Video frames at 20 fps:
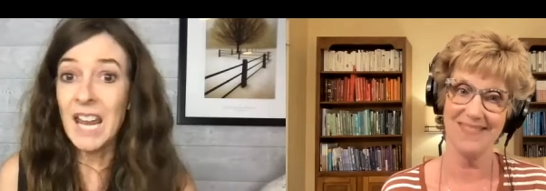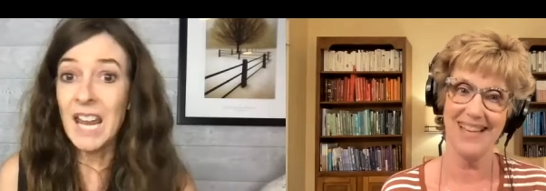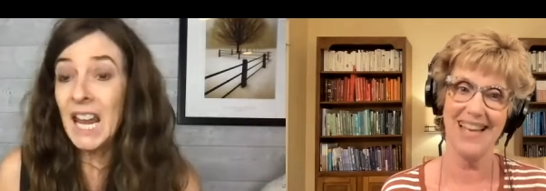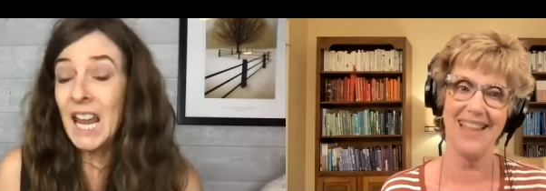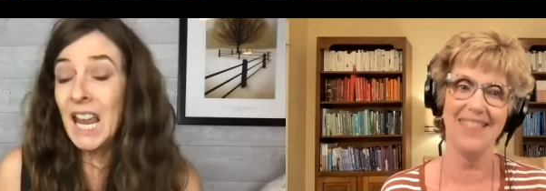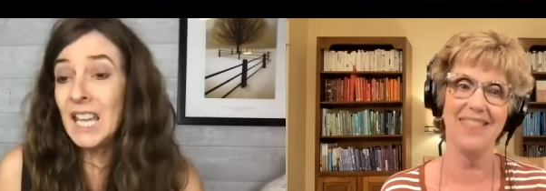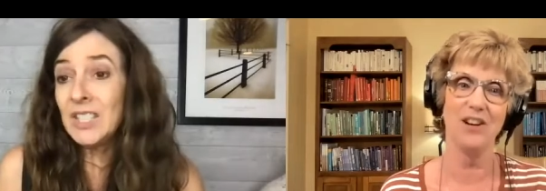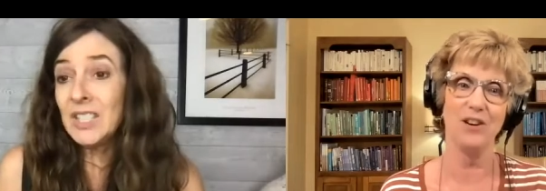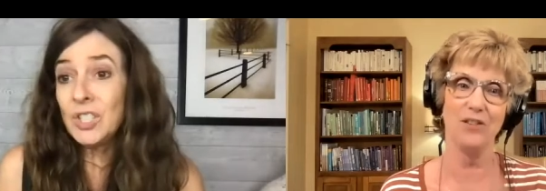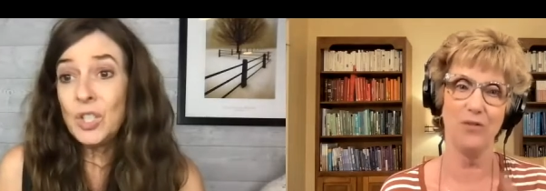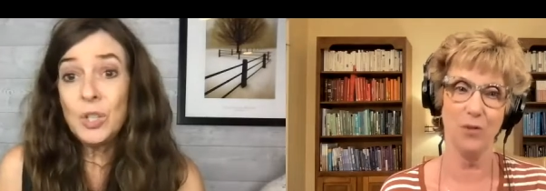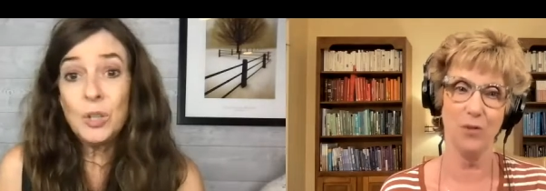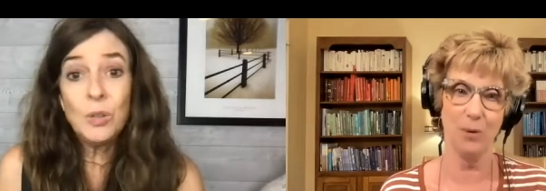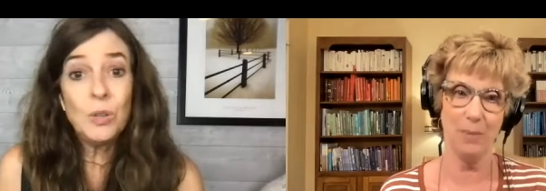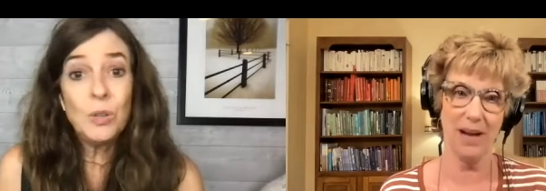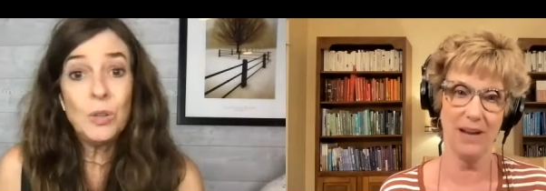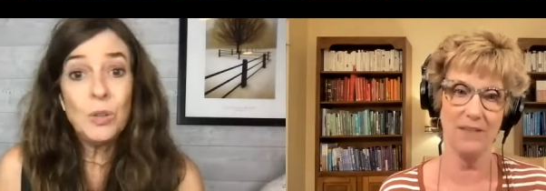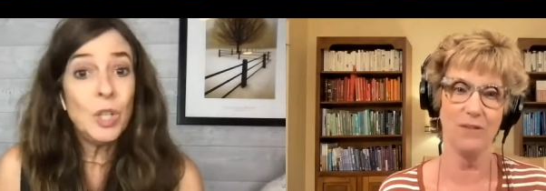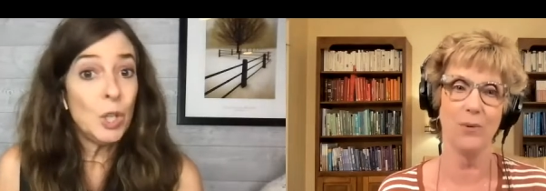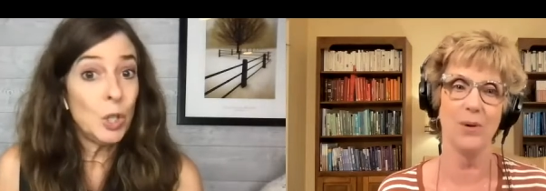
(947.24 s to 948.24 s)
Speaker 1: and As therefore
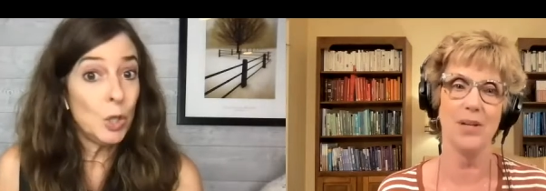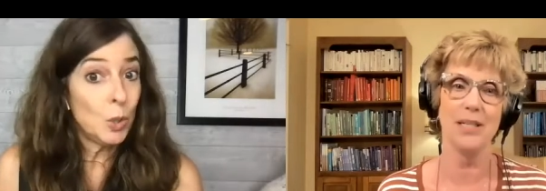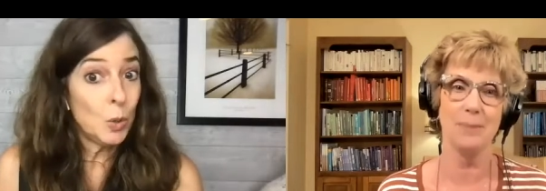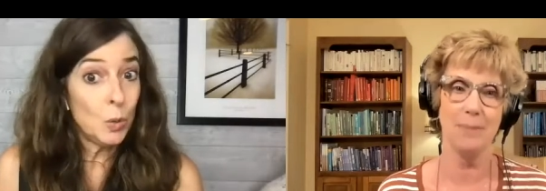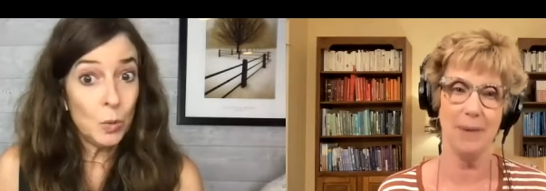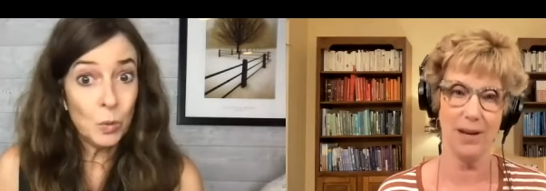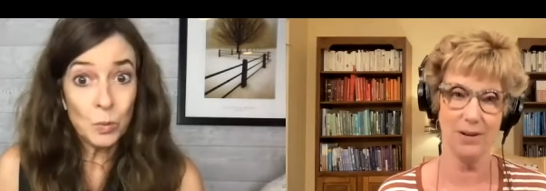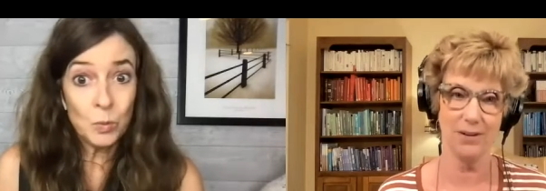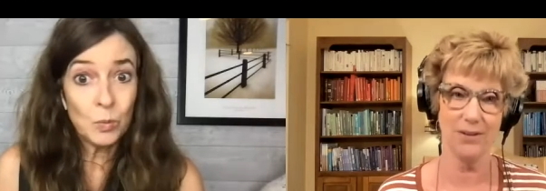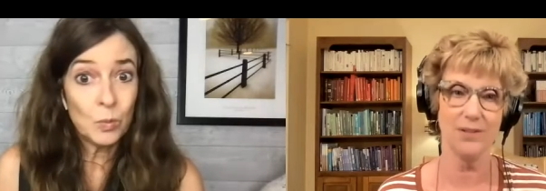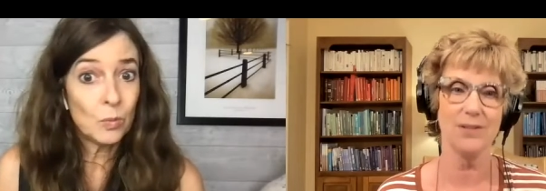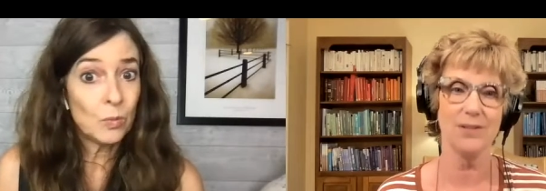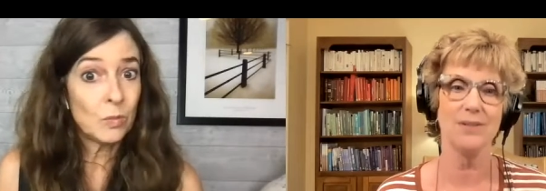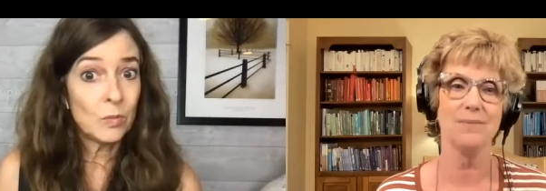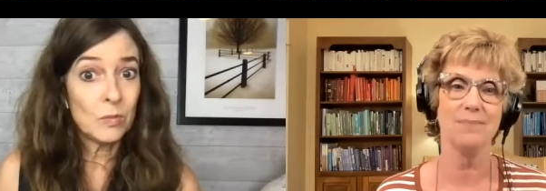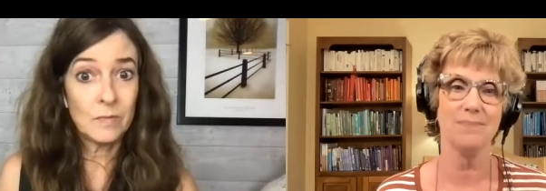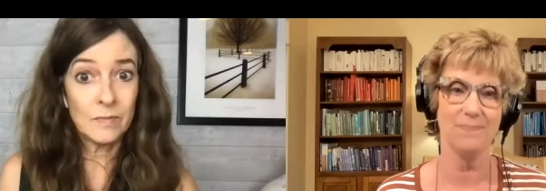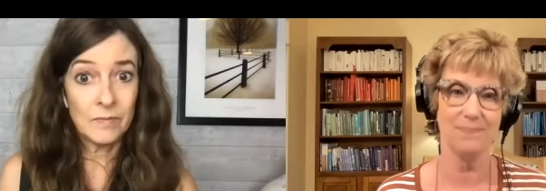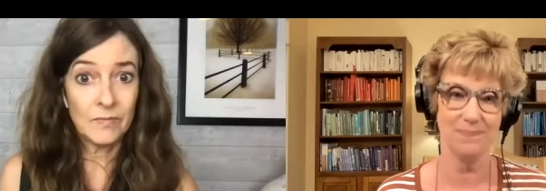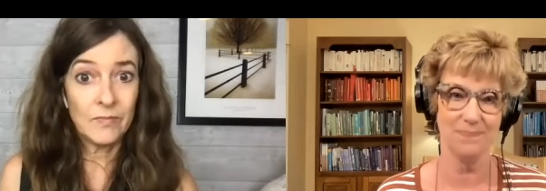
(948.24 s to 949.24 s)
my voice you, matters
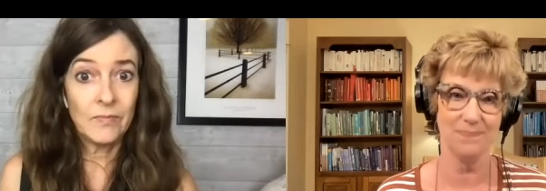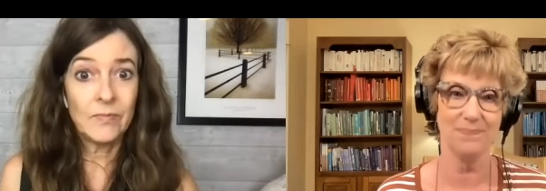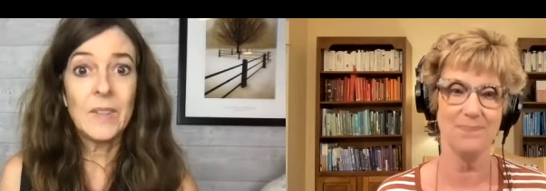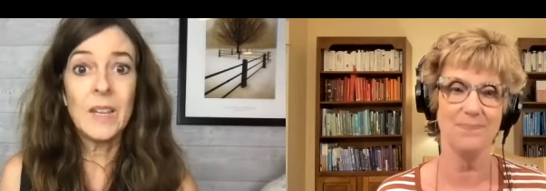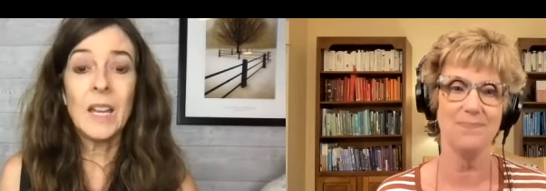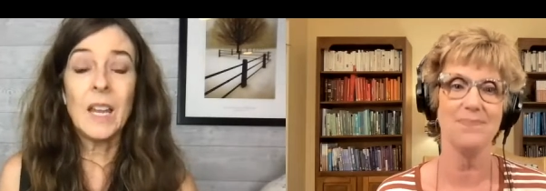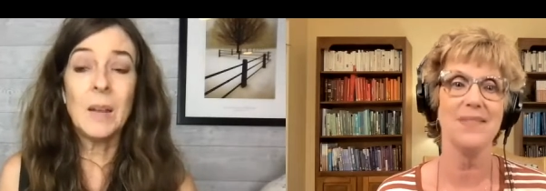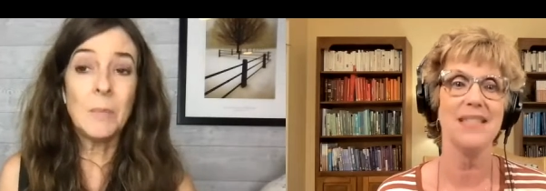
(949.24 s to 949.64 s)
mm-hmm.